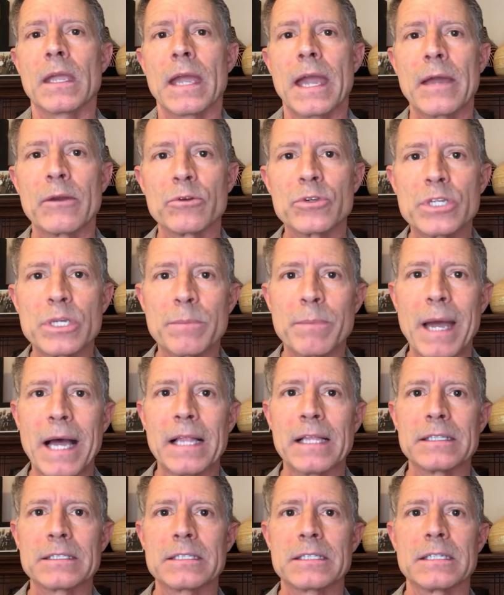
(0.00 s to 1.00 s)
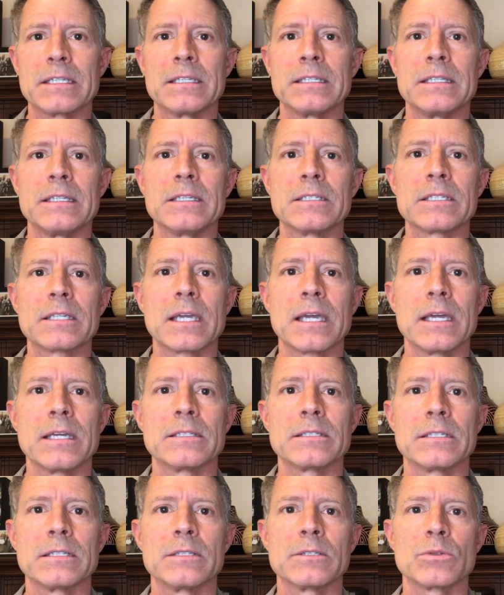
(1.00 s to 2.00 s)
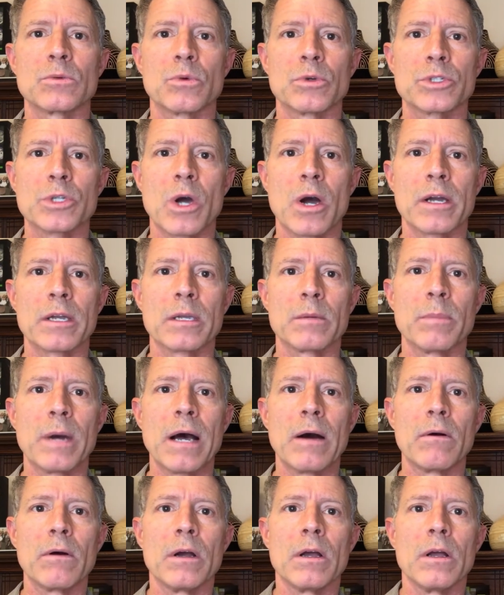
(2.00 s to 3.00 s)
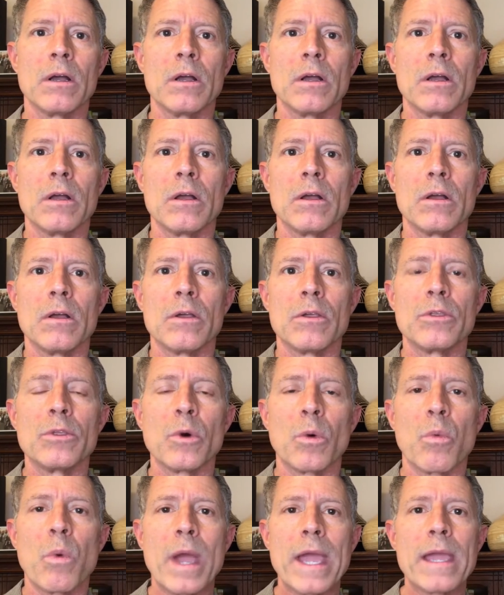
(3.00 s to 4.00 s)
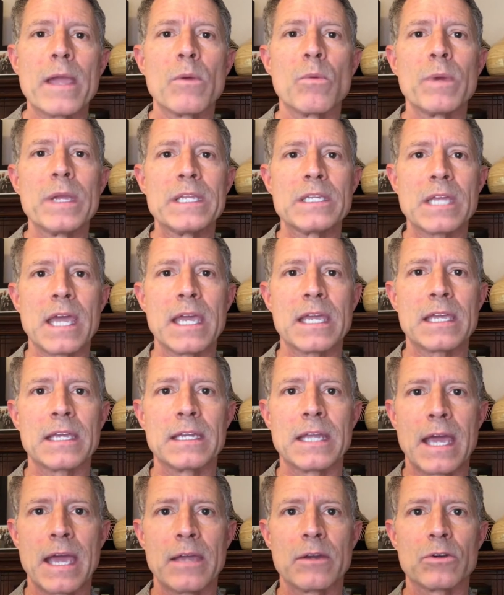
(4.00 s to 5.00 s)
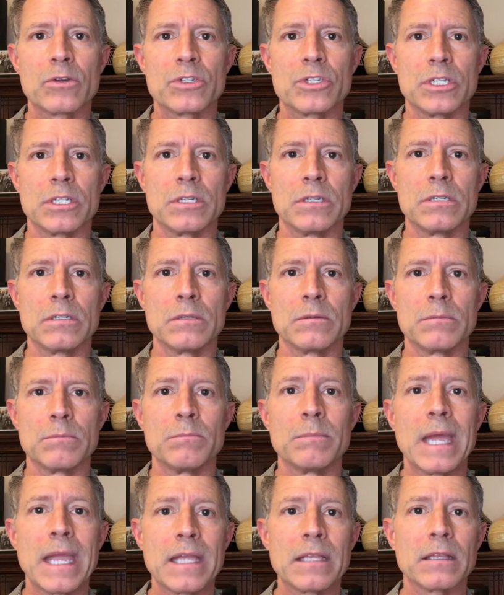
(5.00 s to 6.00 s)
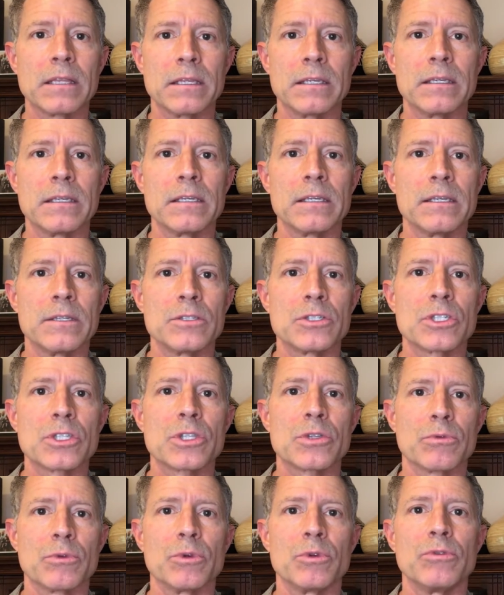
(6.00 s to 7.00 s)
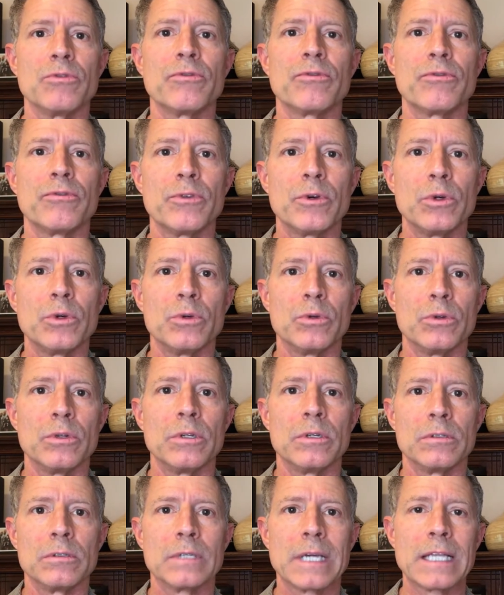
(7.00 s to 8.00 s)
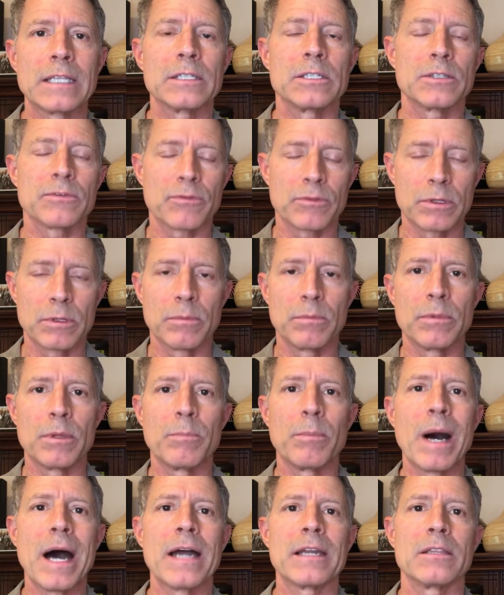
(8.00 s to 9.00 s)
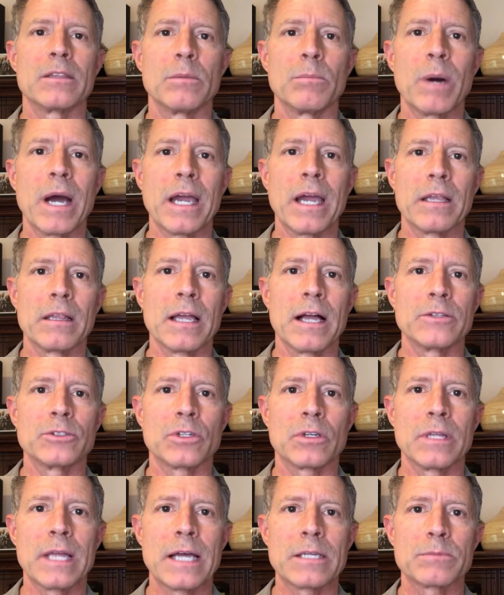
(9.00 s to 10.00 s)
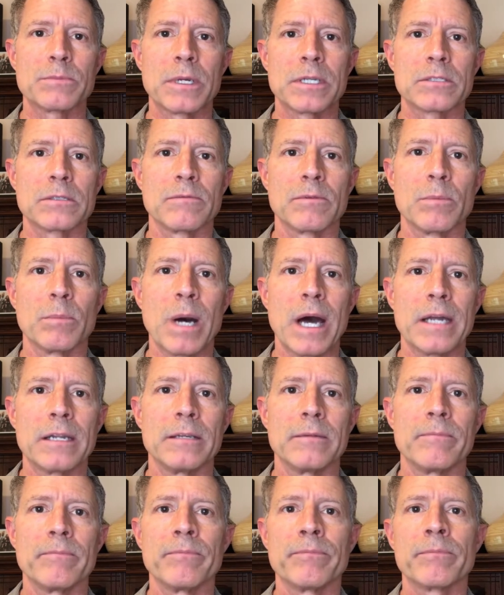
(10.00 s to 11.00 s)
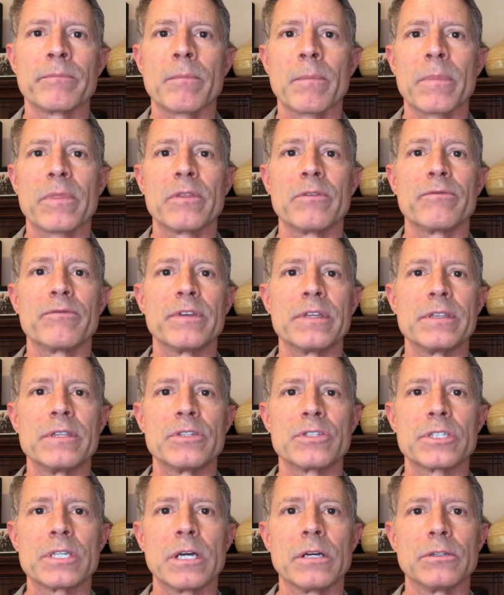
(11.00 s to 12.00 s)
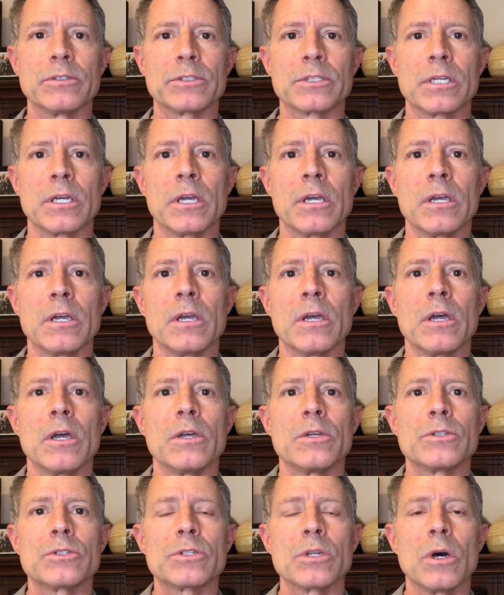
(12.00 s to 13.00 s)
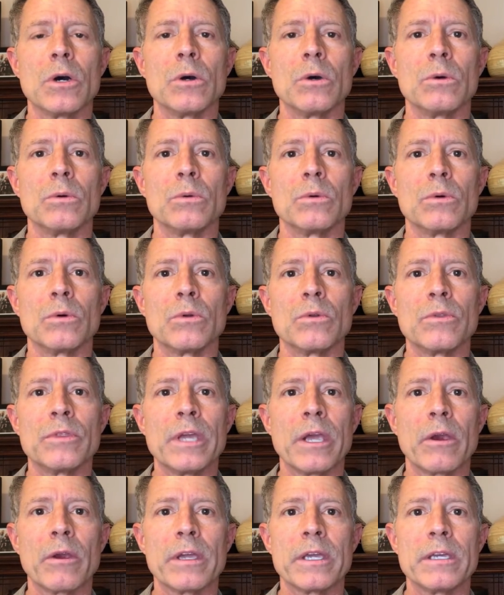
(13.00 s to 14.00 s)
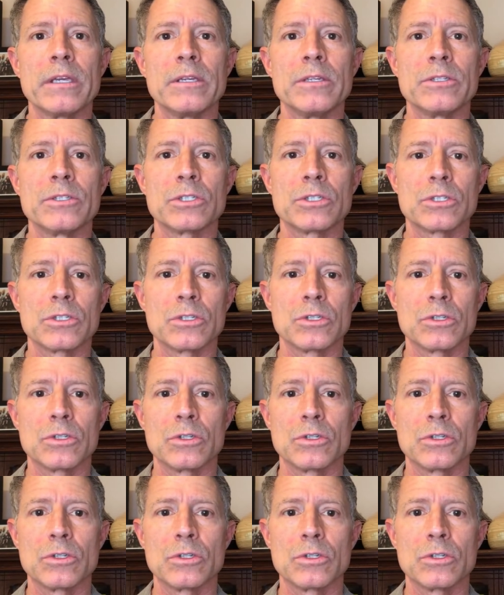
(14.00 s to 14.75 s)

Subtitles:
Energy balance in this case is we're talking about the way we take in energy mainly is through food, at least for the body, the biological aspects of the body to feed the cells. So there is